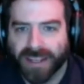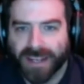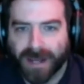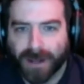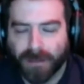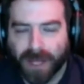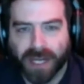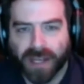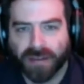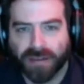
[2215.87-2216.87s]
And he
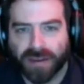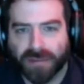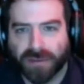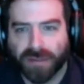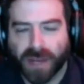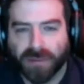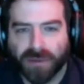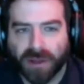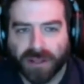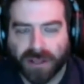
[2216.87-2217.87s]
does it several times
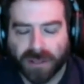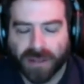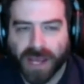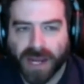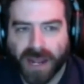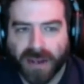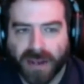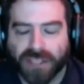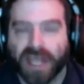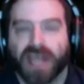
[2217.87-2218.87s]
throughout the debate, and
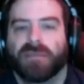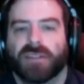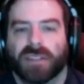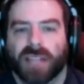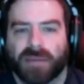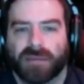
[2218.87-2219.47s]
she's kind of just left,